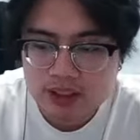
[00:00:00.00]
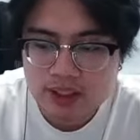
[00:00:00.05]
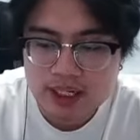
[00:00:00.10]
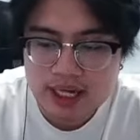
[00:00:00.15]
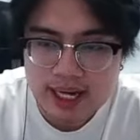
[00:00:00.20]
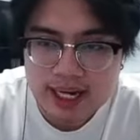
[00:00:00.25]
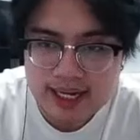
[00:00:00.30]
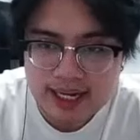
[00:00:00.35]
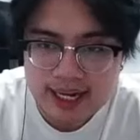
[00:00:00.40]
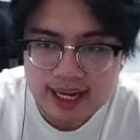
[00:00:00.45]

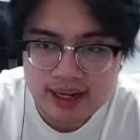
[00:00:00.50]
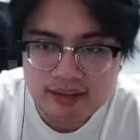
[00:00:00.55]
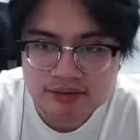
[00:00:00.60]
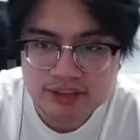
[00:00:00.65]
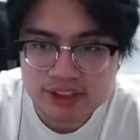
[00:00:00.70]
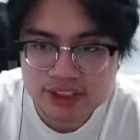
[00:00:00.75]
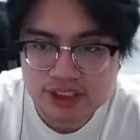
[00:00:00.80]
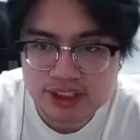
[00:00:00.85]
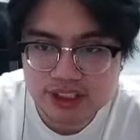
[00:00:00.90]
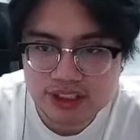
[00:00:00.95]
I have
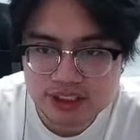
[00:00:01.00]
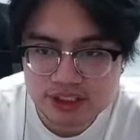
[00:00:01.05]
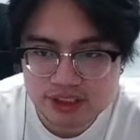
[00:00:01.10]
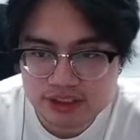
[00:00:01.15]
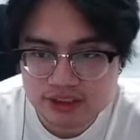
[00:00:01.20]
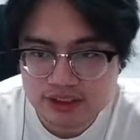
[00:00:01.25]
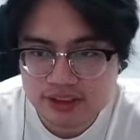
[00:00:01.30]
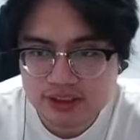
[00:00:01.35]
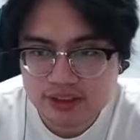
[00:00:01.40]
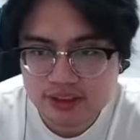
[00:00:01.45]

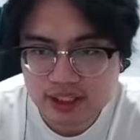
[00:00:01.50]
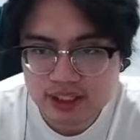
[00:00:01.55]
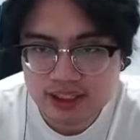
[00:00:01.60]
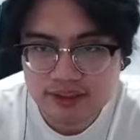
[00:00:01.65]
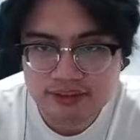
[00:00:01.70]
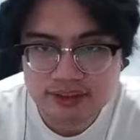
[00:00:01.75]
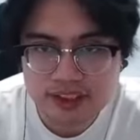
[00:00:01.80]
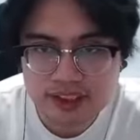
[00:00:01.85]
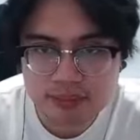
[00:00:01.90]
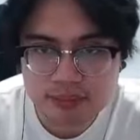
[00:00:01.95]
seen
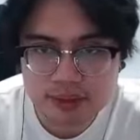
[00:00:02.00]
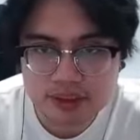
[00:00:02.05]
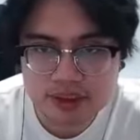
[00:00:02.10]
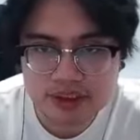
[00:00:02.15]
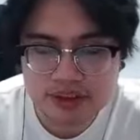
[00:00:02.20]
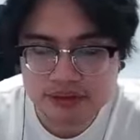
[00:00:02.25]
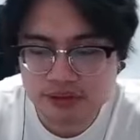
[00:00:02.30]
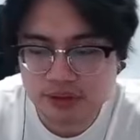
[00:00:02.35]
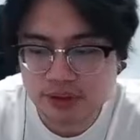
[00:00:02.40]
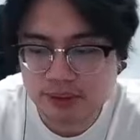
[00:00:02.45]

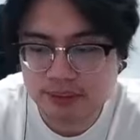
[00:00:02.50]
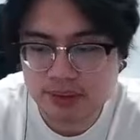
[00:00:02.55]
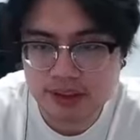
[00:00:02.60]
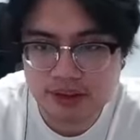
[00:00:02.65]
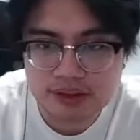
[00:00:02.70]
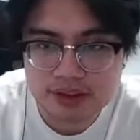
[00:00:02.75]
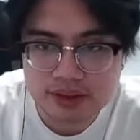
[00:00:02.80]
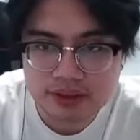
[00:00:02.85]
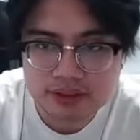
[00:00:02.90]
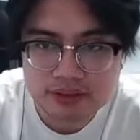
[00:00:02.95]
position 4
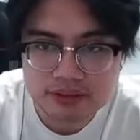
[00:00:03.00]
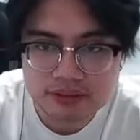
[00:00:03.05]
Mathilda.